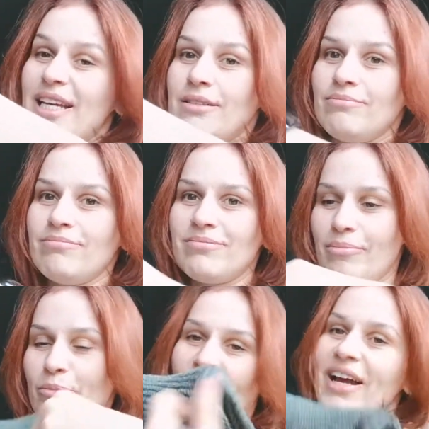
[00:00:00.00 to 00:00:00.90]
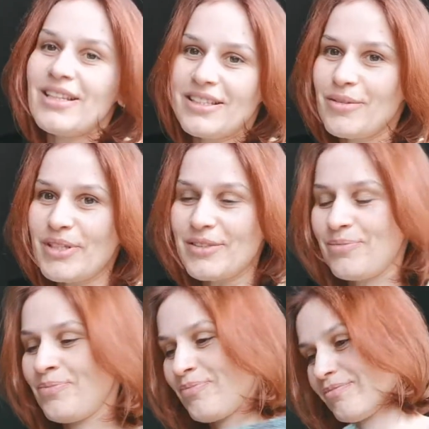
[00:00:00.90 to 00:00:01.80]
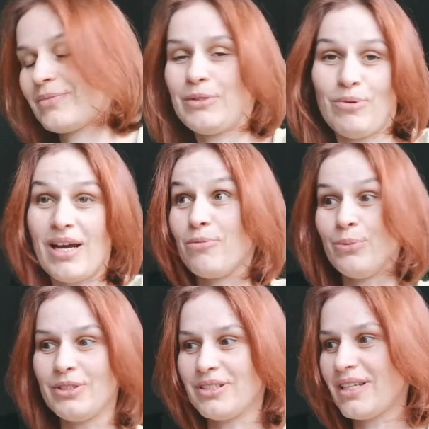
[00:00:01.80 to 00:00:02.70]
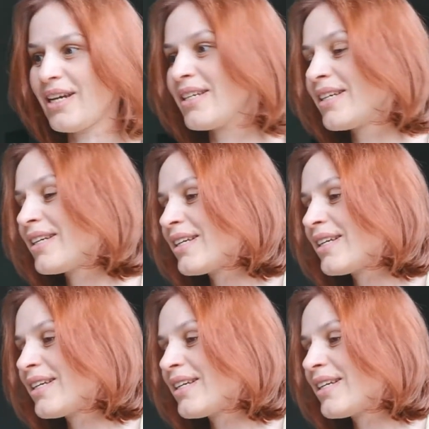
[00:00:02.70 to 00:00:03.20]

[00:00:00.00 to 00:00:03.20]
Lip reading: I can brag a little bit. Why wouldn't I?